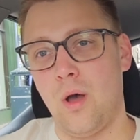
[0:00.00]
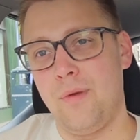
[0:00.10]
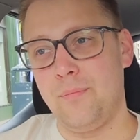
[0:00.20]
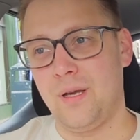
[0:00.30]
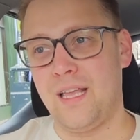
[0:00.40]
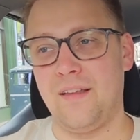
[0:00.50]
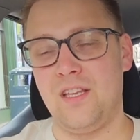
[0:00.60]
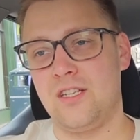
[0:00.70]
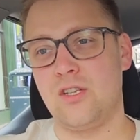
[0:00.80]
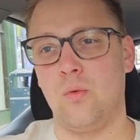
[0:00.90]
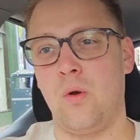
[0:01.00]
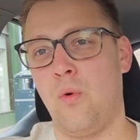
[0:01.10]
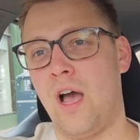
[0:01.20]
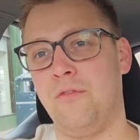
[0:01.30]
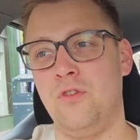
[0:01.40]
I mean by that, there is
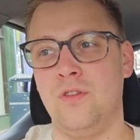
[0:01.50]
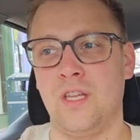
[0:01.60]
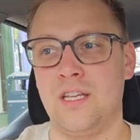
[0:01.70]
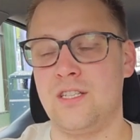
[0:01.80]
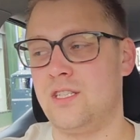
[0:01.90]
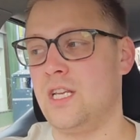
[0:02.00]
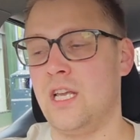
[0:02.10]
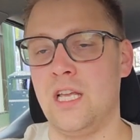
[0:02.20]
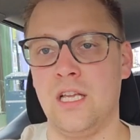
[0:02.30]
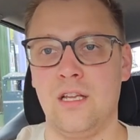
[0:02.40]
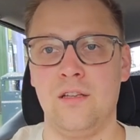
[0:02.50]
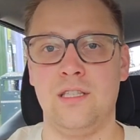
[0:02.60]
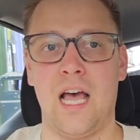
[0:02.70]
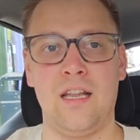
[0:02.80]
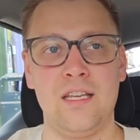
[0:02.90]
quite a few things
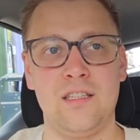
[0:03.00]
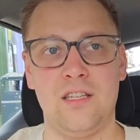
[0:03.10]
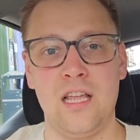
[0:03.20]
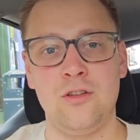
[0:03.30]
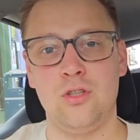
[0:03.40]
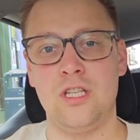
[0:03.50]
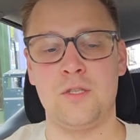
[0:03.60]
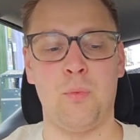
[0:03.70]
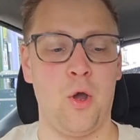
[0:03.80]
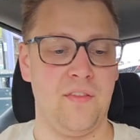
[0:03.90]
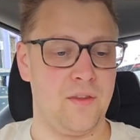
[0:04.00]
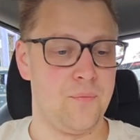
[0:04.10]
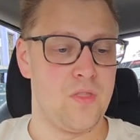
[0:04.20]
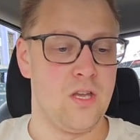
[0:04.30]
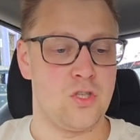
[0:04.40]
that linked into this point.
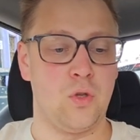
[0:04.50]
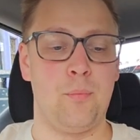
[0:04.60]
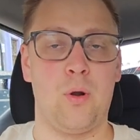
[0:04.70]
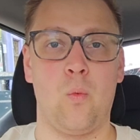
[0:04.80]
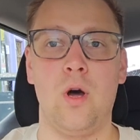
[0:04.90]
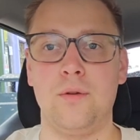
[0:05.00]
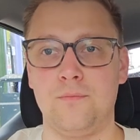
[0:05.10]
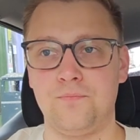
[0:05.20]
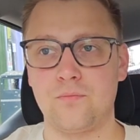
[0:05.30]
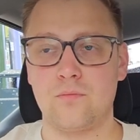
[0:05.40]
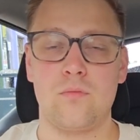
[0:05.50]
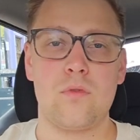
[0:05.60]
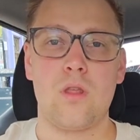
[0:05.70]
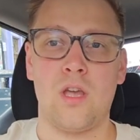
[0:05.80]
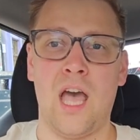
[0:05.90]
So number 1,
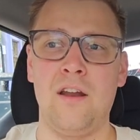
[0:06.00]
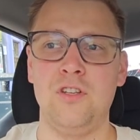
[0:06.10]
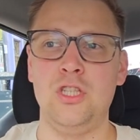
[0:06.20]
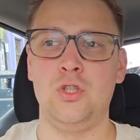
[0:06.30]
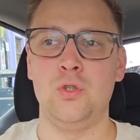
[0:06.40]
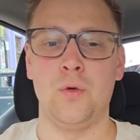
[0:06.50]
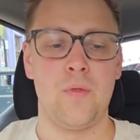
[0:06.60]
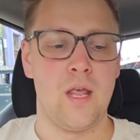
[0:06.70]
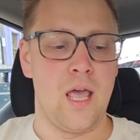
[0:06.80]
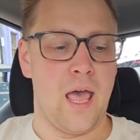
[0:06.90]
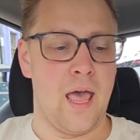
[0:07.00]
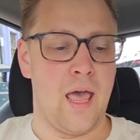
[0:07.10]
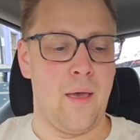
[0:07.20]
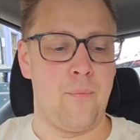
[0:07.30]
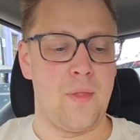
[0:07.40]
kind of need to
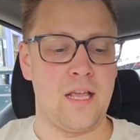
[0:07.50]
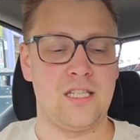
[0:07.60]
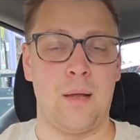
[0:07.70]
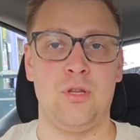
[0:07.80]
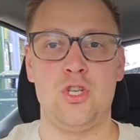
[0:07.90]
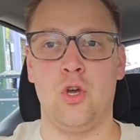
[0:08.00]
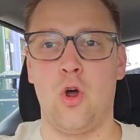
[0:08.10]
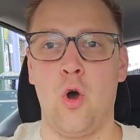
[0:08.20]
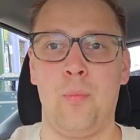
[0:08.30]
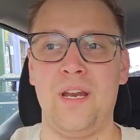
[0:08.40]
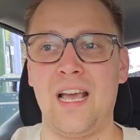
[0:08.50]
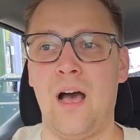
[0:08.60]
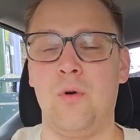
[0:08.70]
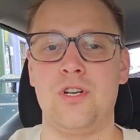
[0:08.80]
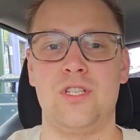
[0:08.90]
establish your opening
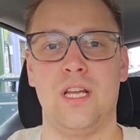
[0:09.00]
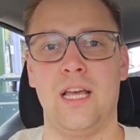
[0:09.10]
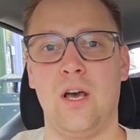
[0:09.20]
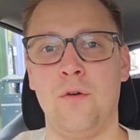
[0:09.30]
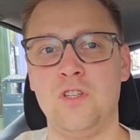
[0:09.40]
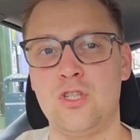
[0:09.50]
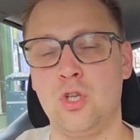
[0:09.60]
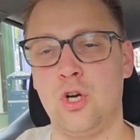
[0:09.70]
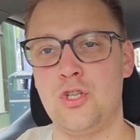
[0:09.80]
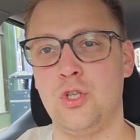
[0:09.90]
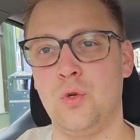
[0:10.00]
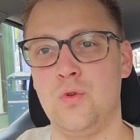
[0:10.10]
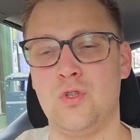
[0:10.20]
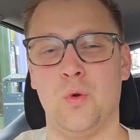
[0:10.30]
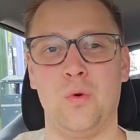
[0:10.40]
hours of the stores, you know.
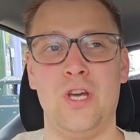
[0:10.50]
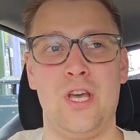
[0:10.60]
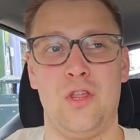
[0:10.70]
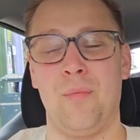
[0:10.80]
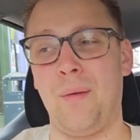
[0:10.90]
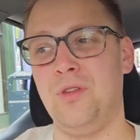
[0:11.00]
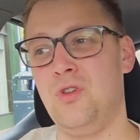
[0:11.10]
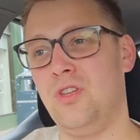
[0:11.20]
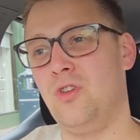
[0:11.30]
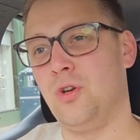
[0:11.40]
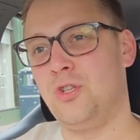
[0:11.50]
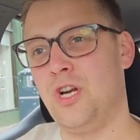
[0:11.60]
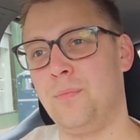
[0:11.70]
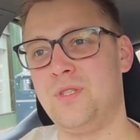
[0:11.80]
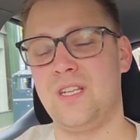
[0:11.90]
So you might be doing your
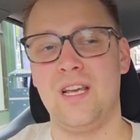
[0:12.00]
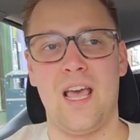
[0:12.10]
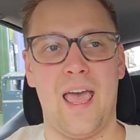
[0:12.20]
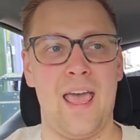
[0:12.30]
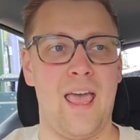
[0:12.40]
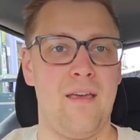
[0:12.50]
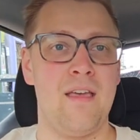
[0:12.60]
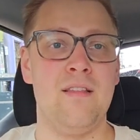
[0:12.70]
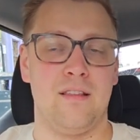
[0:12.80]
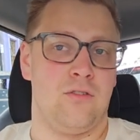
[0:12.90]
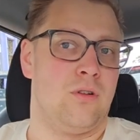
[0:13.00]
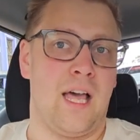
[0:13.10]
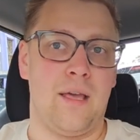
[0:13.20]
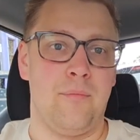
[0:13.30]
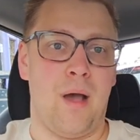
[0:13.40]
trips,
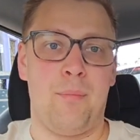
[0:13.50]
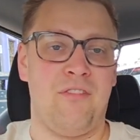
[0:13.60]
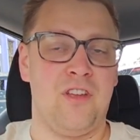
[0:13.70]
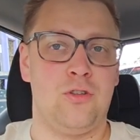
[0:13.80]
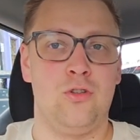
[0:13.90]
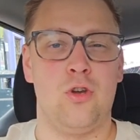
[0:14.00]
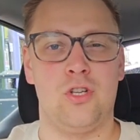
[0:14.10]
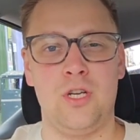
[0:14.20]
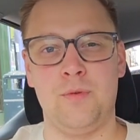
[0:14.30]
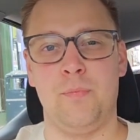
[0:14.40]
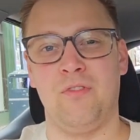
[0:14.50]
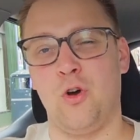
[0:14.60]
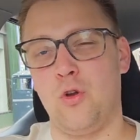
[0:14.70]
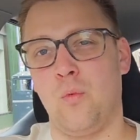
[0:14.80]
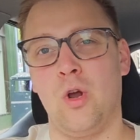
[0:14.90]
might prefer to do your trips before
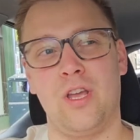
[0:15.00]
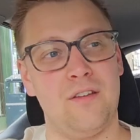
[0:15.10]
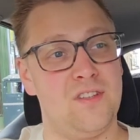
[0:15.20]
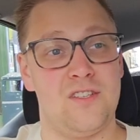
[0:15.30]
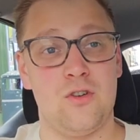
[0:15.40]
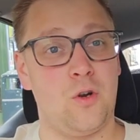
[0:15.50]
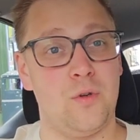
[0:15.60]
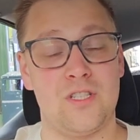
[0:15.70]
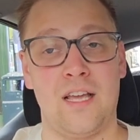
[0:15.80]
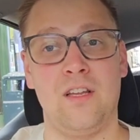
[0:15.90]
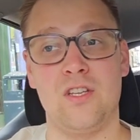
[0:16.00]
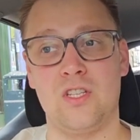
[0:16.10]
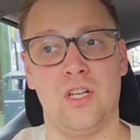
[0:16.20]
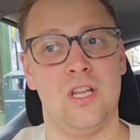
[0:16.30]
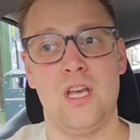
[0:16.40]
your work if this is your side
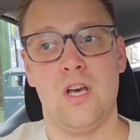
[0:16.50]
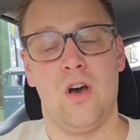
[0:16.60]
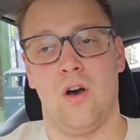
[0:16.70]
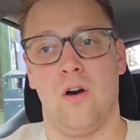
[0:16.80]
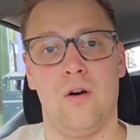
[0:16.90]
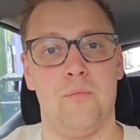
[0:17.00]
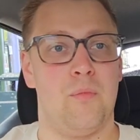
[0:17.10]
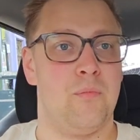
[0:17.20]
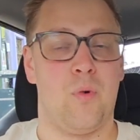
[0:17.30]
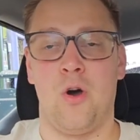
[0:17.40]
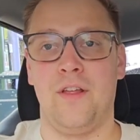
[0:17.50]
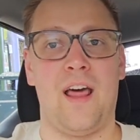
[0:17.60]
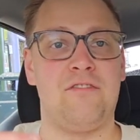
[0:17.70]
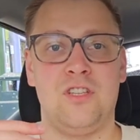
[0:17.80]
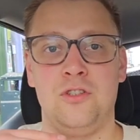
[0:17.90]
hustle, or in
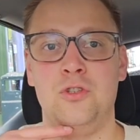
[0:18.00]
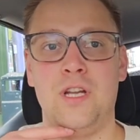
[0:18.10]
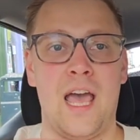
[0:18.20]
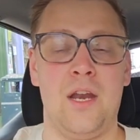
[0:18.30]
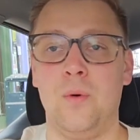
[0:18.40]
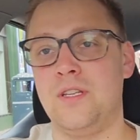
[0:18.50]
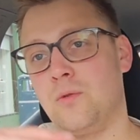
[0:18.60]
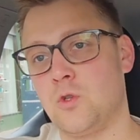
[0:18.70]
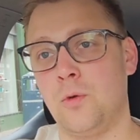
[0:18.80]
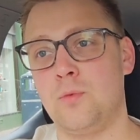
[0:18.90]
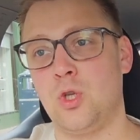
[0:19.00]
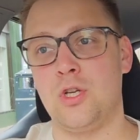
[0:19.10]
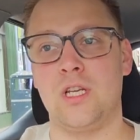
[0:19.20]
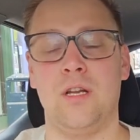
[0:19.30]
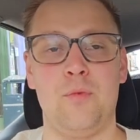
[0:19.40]
afternoon. Anyway, some
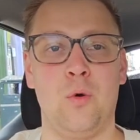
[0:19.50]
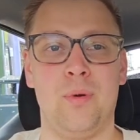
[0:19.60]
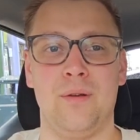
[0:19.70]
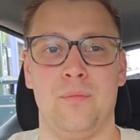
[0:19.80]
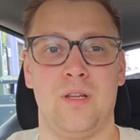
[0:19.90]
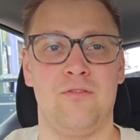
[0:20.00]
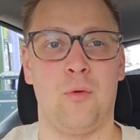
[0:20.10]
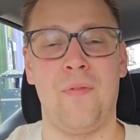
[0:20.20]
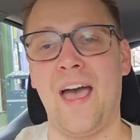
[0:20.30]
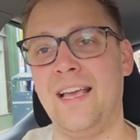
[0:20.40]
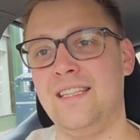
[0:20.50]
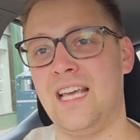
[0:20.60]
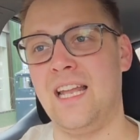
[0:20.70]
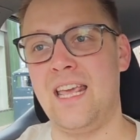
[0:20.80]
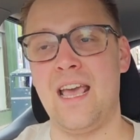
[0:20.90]
stores going to be opening from
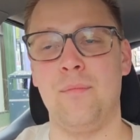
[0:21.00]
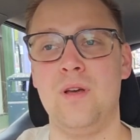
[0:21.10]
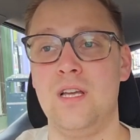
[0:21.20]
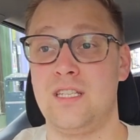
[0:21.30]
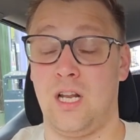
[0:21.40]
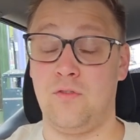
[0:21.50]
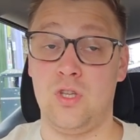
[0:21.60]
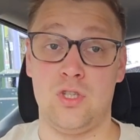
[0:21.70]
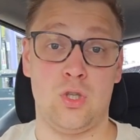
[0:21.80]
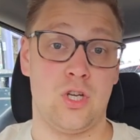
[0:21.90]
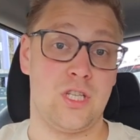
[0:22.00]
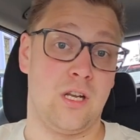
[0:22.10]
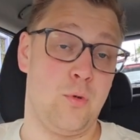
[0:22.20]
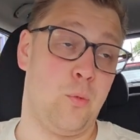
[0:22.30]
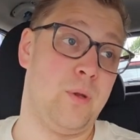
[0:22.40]
9-10 a.m. Some of the stores going to
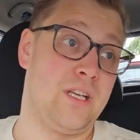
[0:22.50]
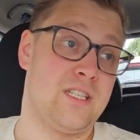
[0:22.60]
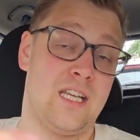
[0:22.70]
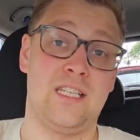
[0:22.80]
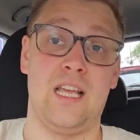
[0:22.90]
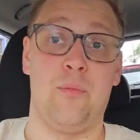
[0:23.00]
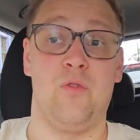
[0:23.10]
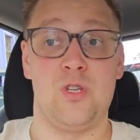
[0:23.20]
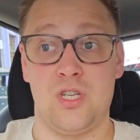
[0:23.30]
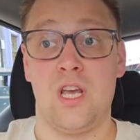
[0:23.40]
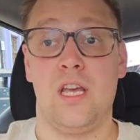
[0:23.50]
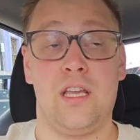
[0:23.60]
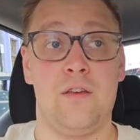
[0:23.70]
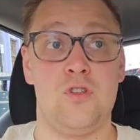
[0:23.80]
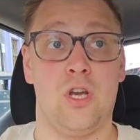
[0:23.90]
be opening 6 a.m., which
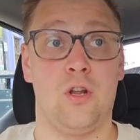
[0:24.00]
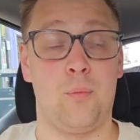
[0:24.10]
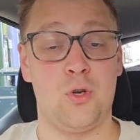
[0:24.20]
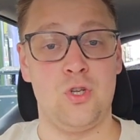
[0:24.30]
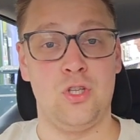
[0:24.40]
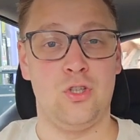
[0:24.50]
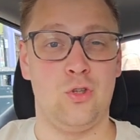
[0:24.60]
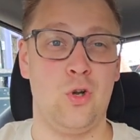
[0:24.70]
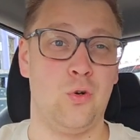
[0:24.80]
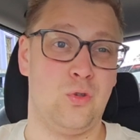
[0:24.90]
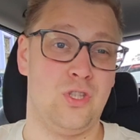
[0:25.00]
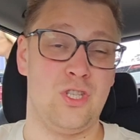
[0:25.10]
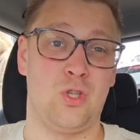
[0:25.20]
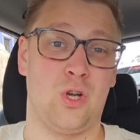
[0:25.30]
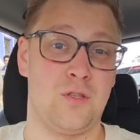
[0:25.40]
gives you an opportunity to go to these
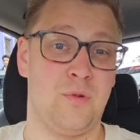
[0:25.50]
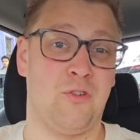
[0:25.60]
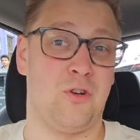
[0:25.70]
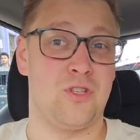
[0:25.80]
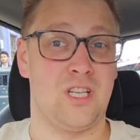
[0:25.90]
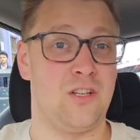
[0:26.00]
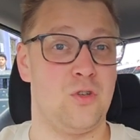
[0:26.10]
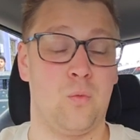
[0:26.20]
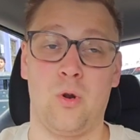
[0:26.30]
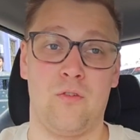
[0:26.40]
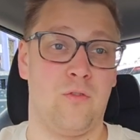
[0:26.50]
stores before you start your work